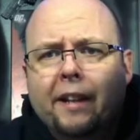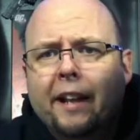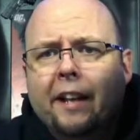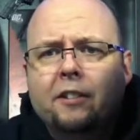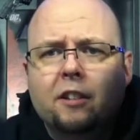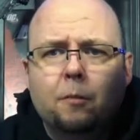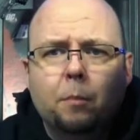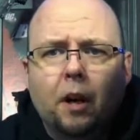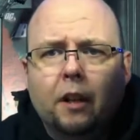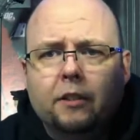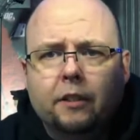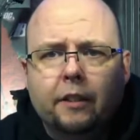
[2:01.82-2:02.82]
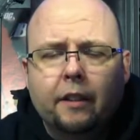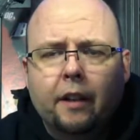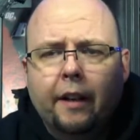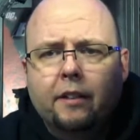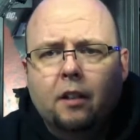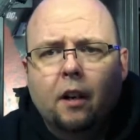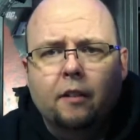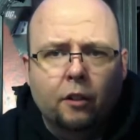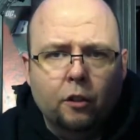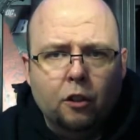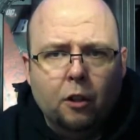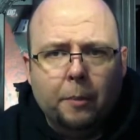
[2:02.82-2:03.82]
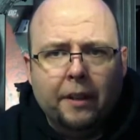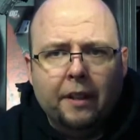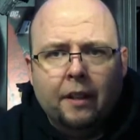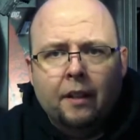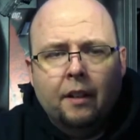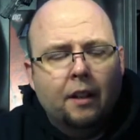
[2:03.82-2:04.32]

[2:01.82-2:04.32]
last unboxing, I talked a little bit